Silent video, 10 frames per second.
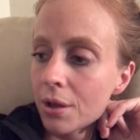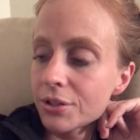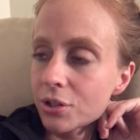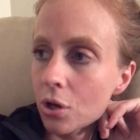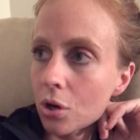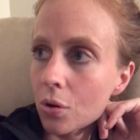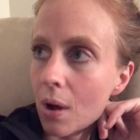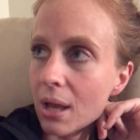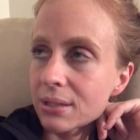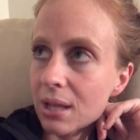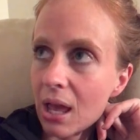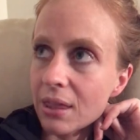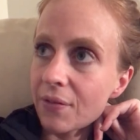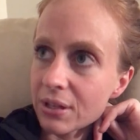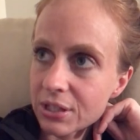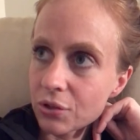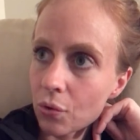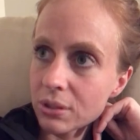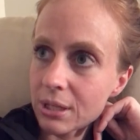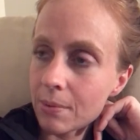So I said I had the fastest
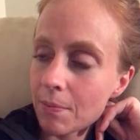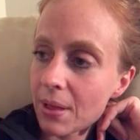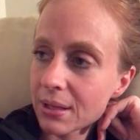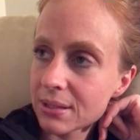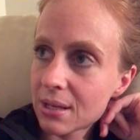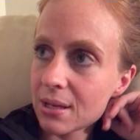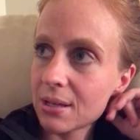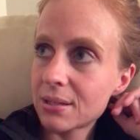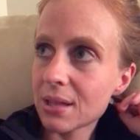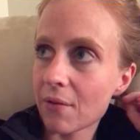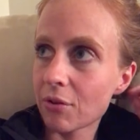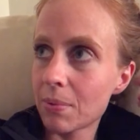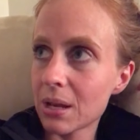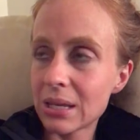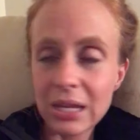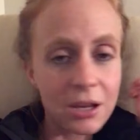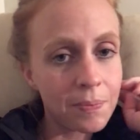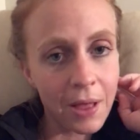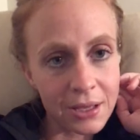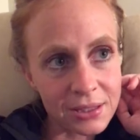growing team in Plexus. Everybody needed
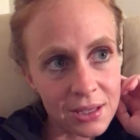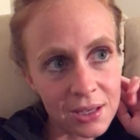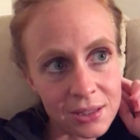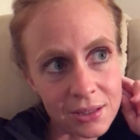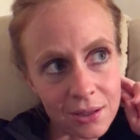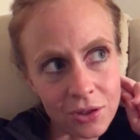Plexus.